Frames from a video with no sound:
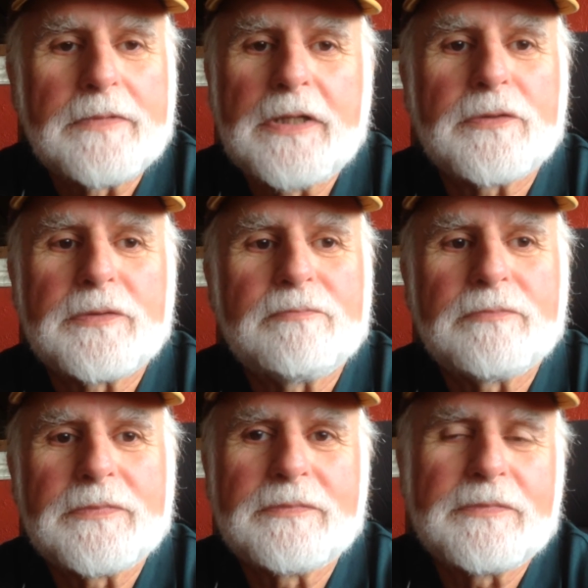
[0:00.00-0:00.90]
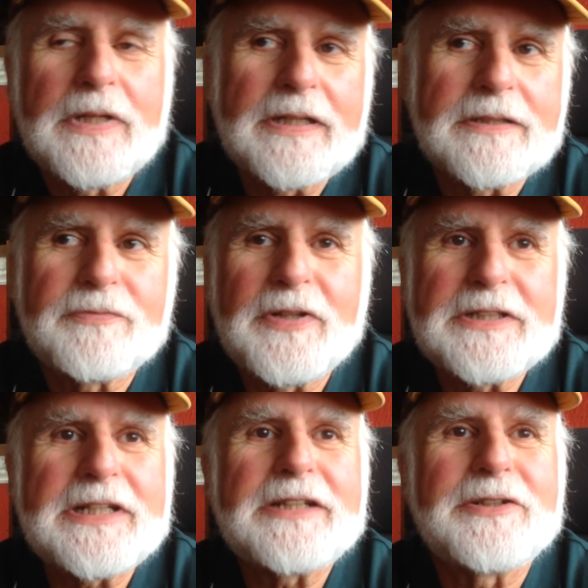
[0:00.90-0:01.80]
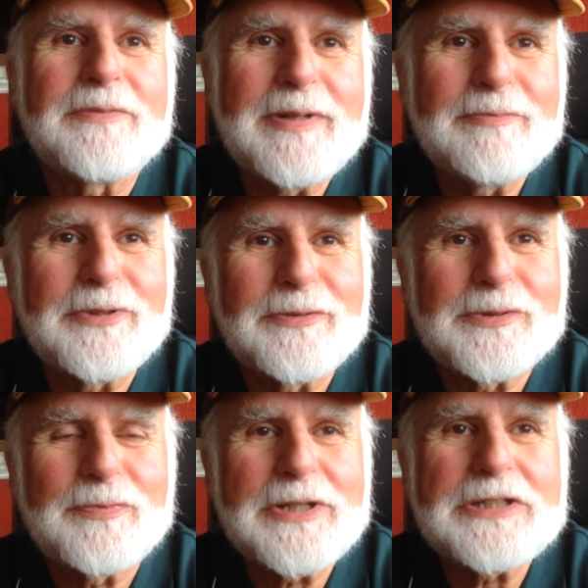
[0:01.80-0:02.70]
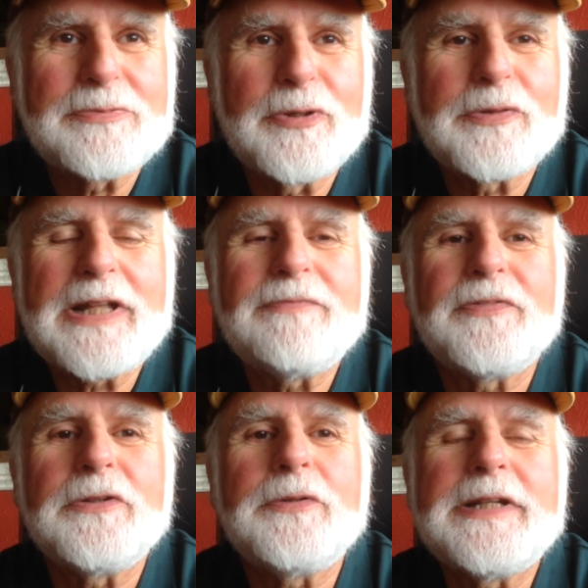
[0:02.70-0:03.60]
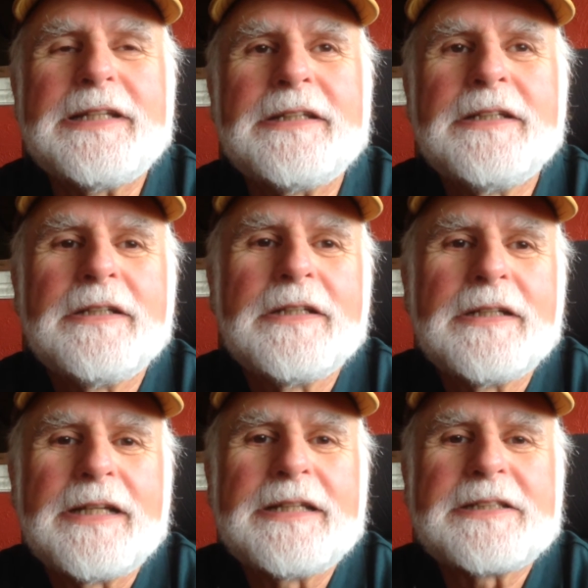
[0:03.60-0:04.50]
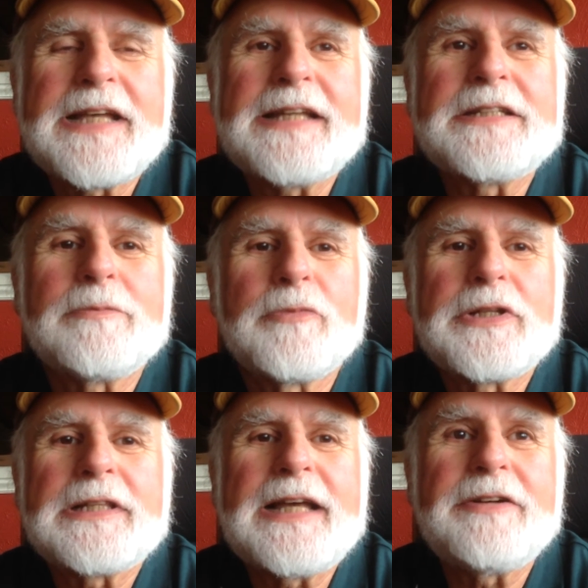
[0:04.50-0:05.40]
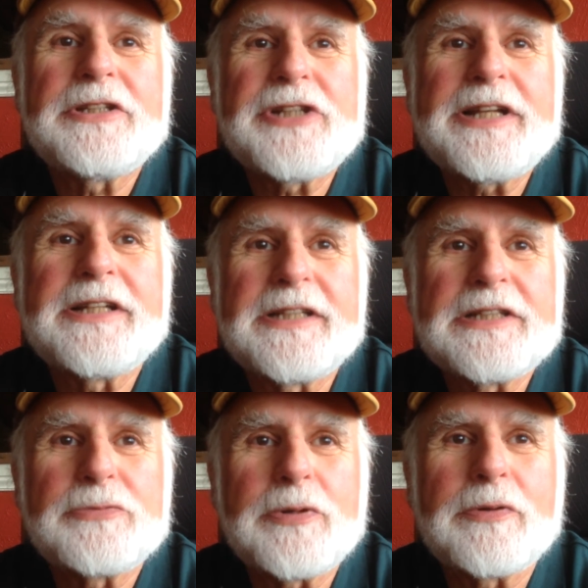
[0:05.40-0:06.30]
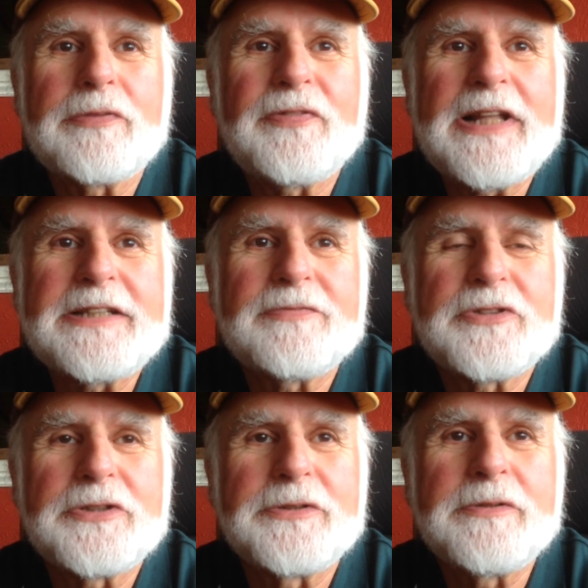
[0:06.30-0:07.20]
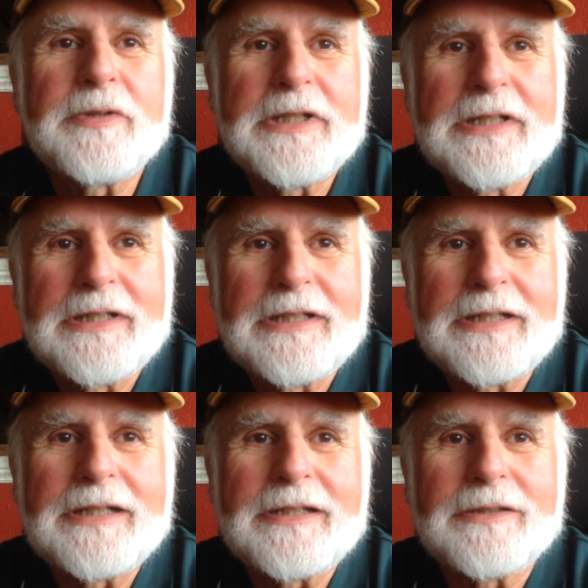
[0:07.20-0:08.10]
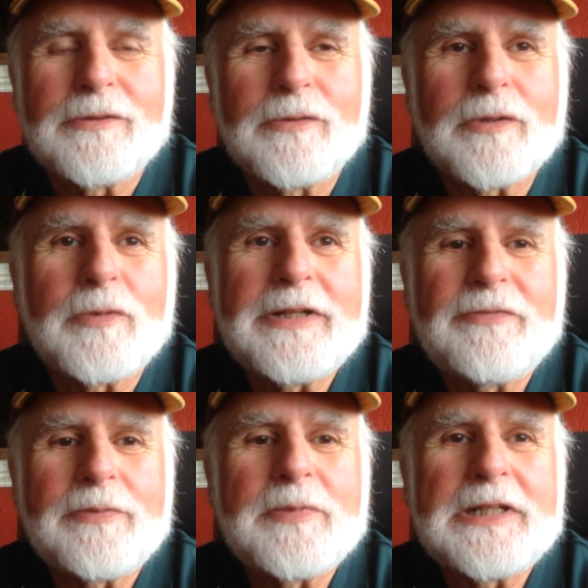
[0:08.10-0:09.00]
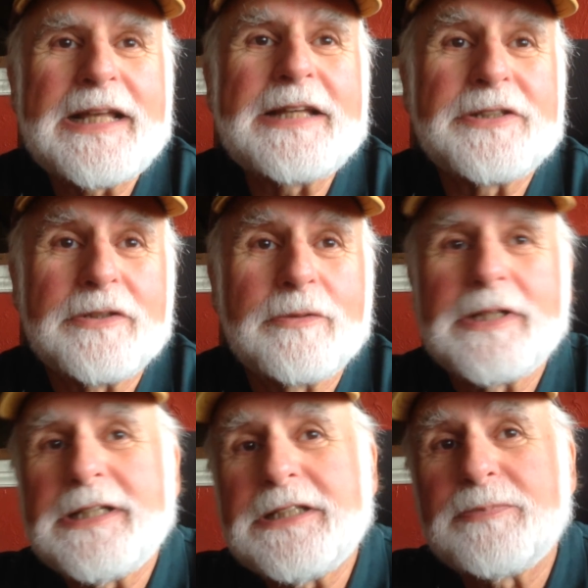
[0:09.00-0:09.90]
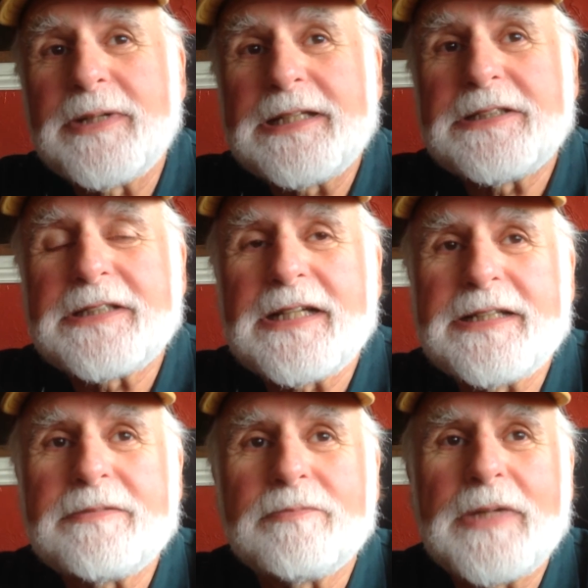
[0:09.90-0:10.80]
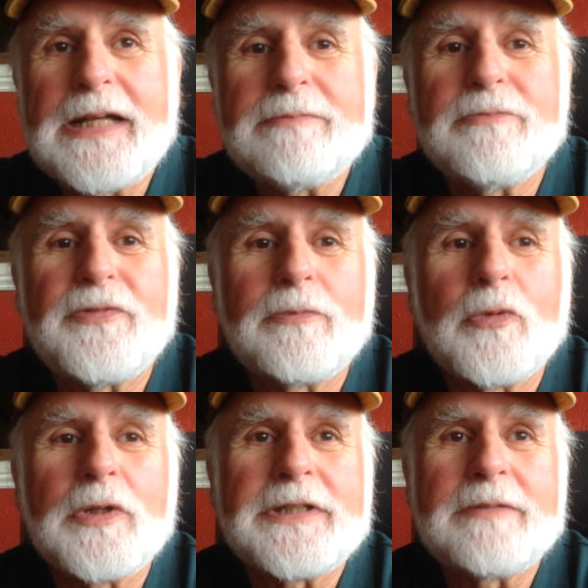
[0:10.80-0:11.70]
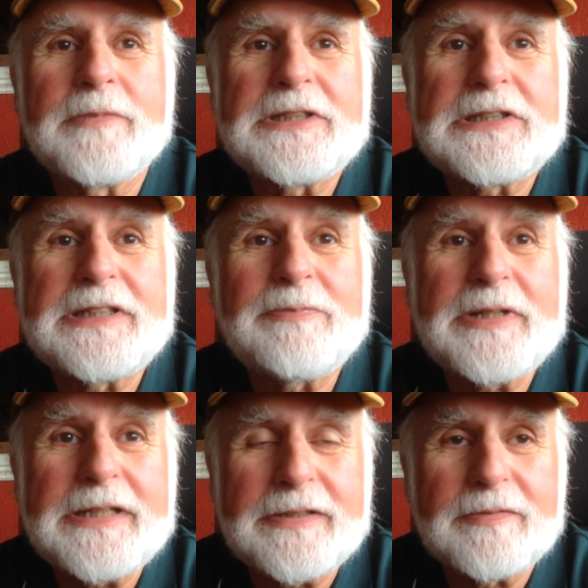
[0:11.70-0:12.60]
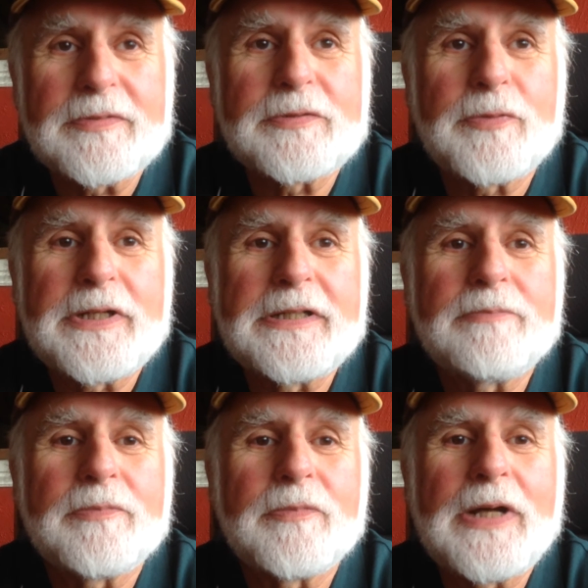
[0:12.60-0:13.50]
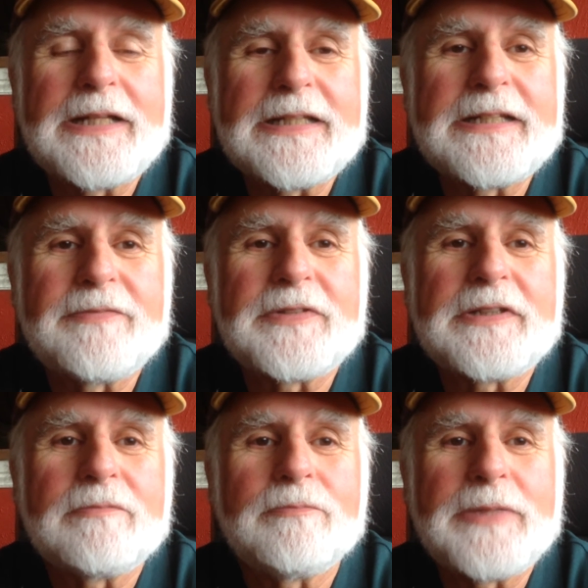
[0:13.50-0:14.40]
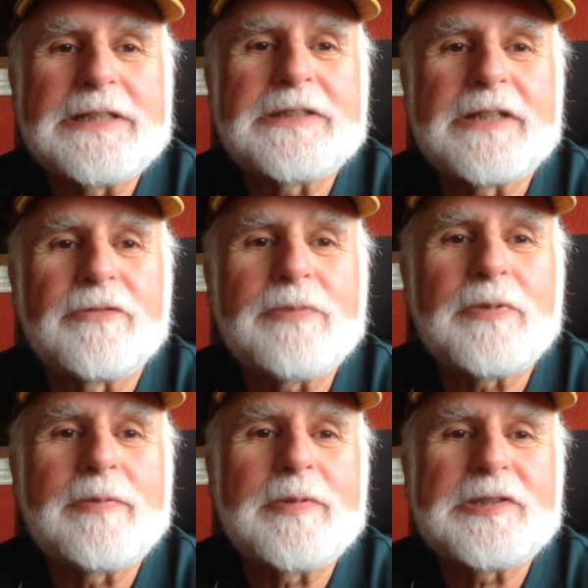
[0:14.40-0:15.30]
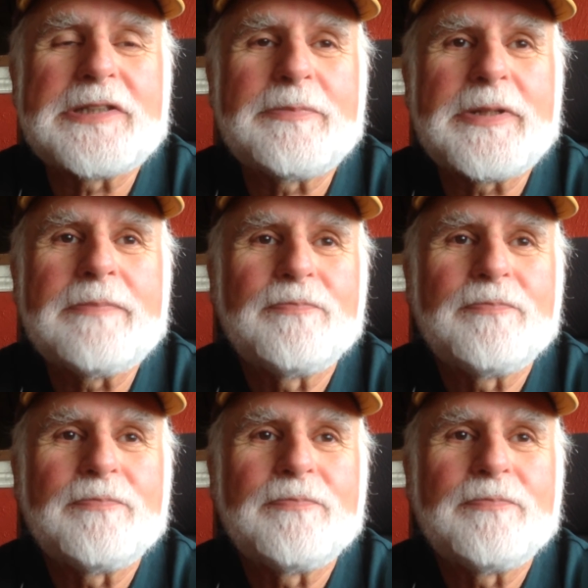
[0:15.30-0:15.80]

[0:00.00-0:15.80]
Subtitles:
Oh, as far as I can remember, it was pretty smooth. I flew in tandem with Larry Jenkins. We were a flight of two all the way from Hernando, where he's based. I'm from Walnut, Mississippi. That's where I live, based in Ripley, Mississippi.